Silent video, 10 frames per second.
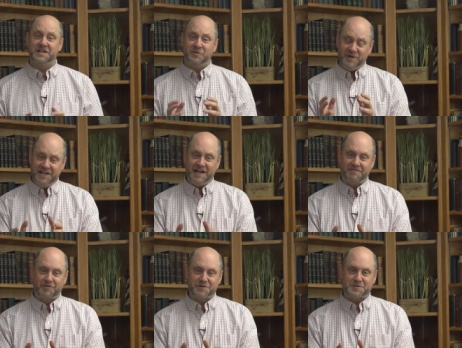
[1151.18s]
that we
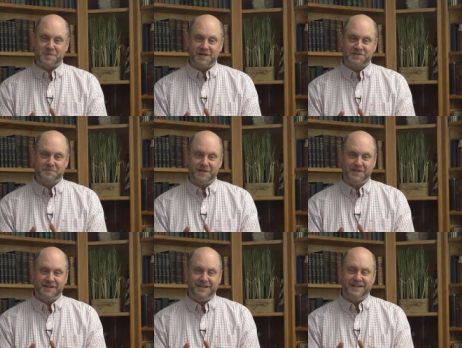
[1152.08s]
have a
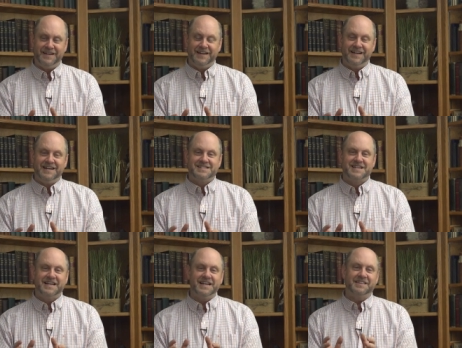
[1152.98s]
responsibility
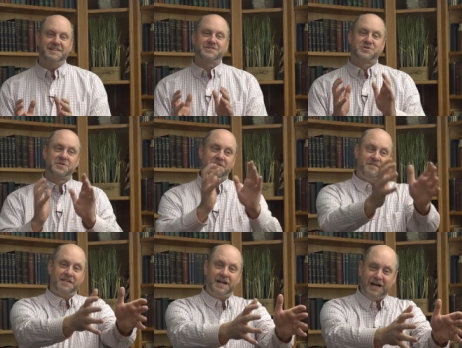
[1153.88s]
to get the truth
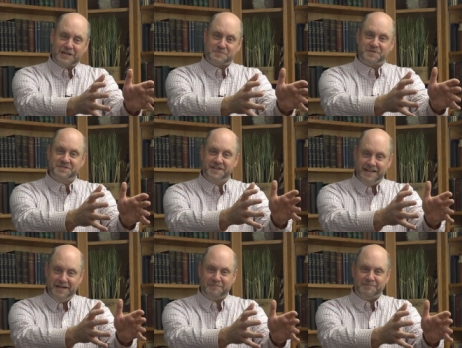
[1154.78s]
of the gospel to
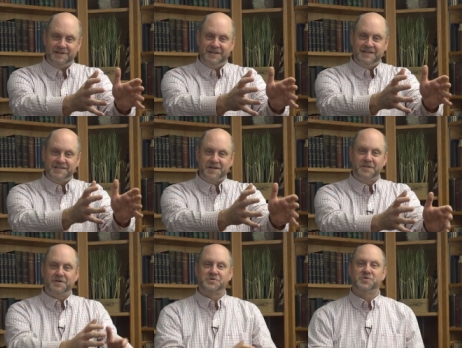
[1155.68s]
them,
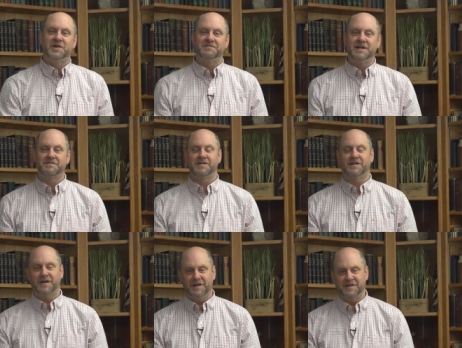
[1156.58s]
to those who have
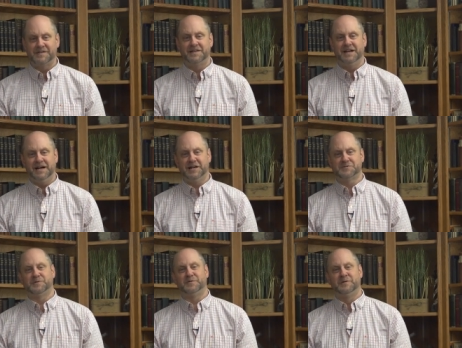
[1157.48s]
never heard the
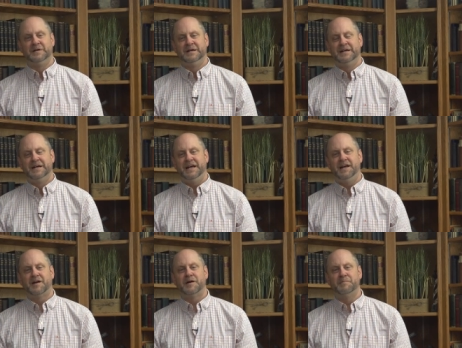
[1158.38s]
gospel
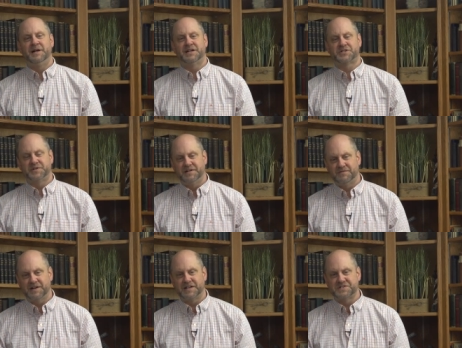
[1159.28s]
in our ministry
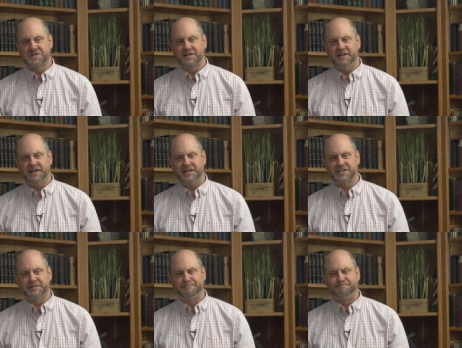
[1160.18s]
of
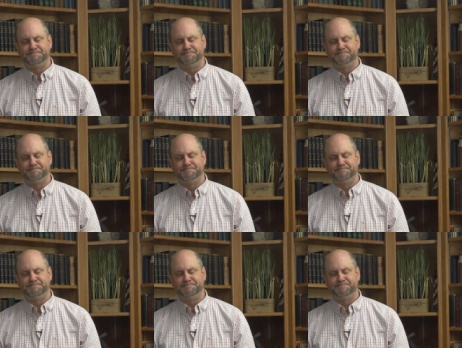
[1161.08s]
reconciliation.